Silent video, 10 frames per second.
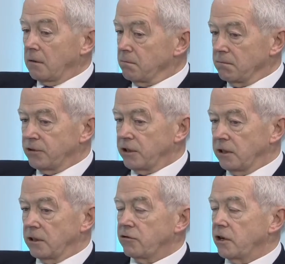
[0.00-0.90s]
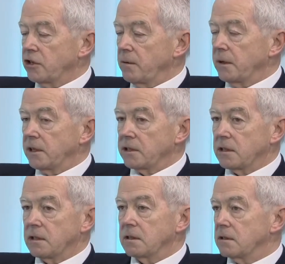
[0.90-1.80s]
the senior treasury
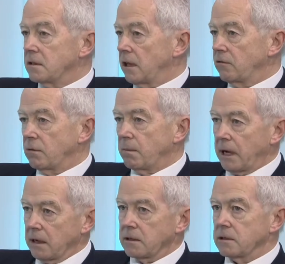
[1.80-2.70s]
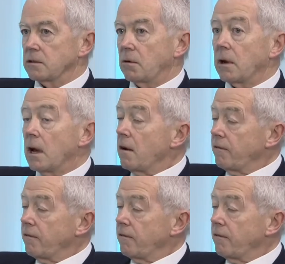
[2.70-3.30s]
ministers, central bankers and so on,